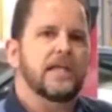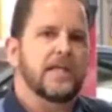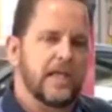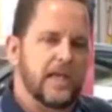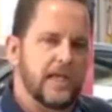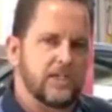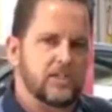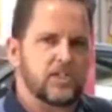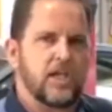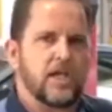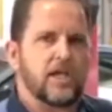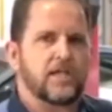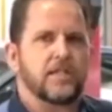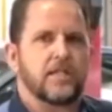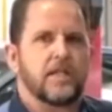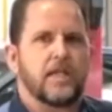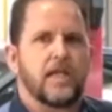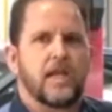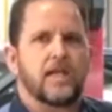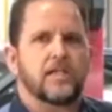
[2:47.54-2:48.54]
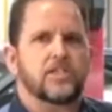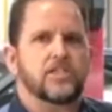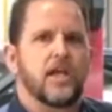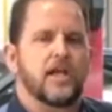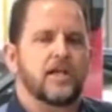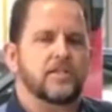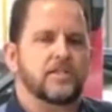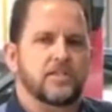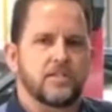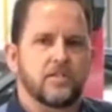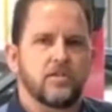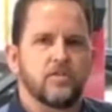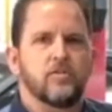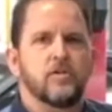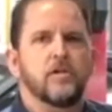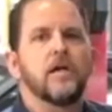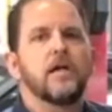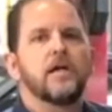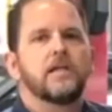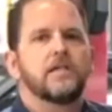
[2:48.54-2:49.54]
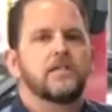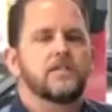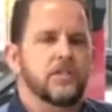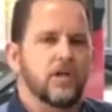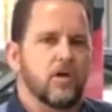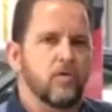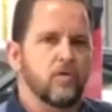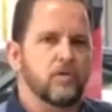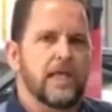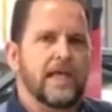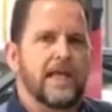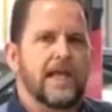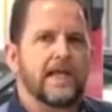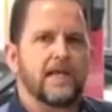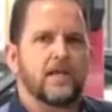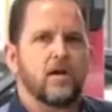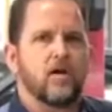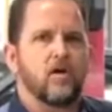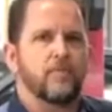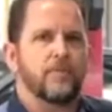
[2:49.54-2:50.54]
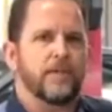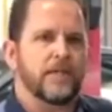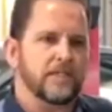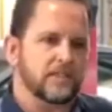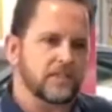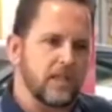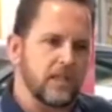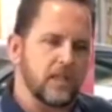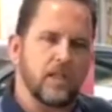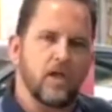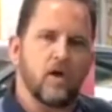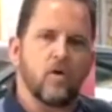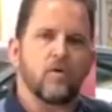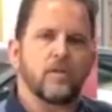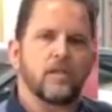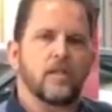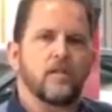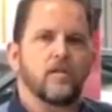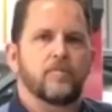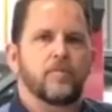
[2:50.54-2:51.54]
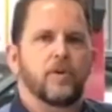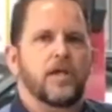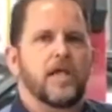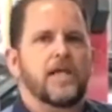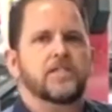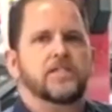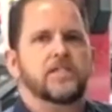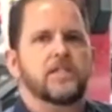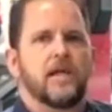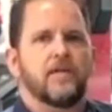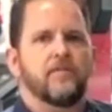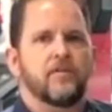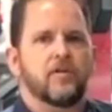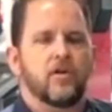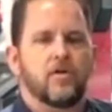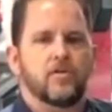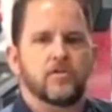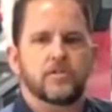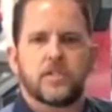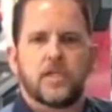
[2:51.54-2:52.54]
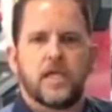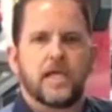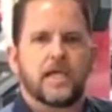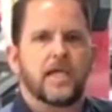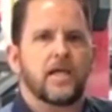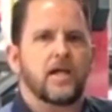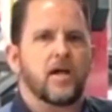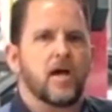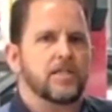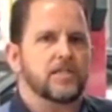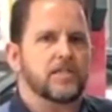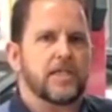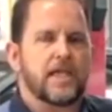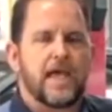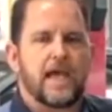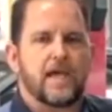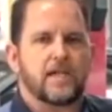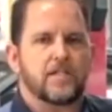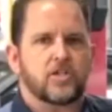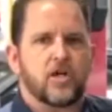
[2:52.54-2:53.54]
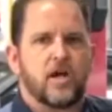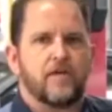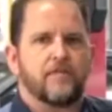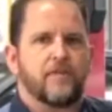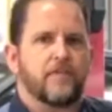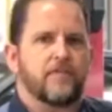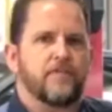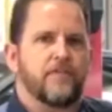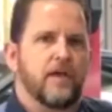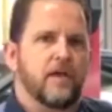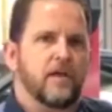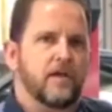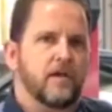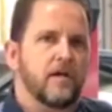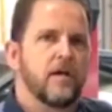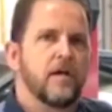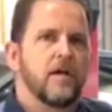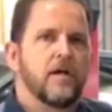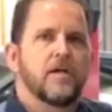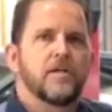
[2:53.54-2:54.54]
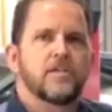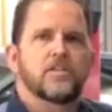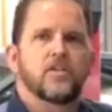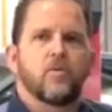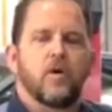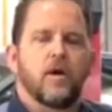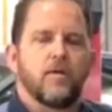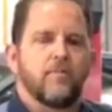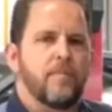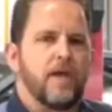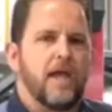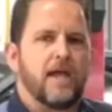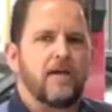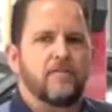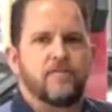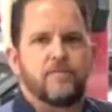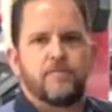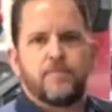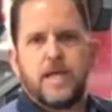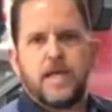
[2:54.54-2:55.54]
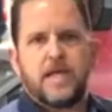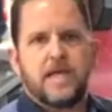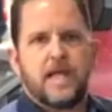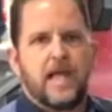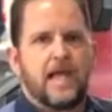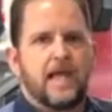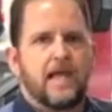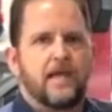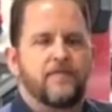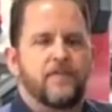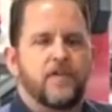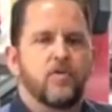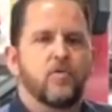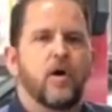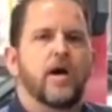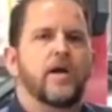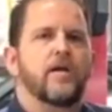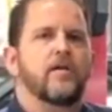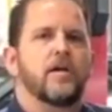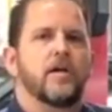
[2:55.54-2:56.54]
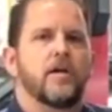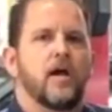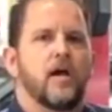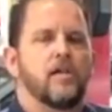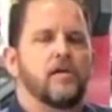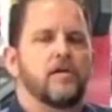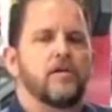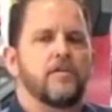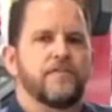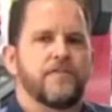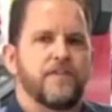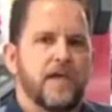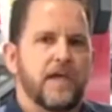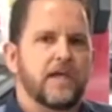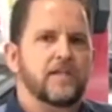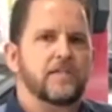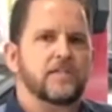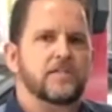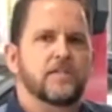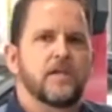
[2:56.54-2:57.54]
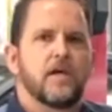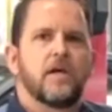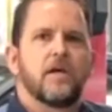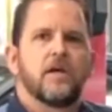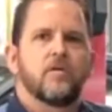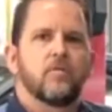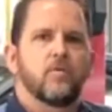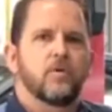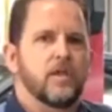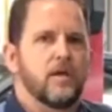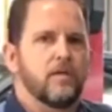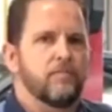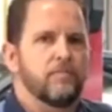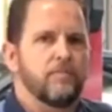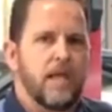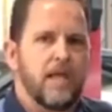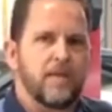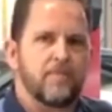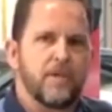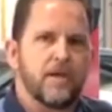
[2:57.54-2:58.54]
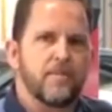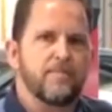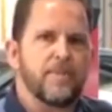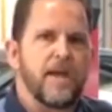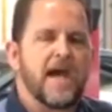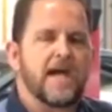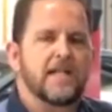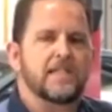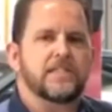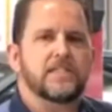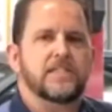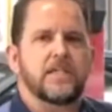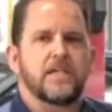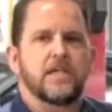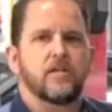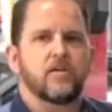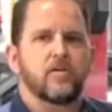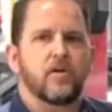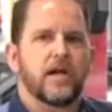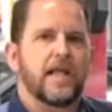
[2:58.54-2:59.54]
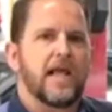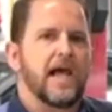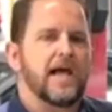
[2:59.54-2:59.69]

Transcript: get it checked and get it checked soon. Don't let it go because the lower the lubrication level goes, it can cause catastrophic failure. So what may have been a few $100 fix with maybe a bad seal or a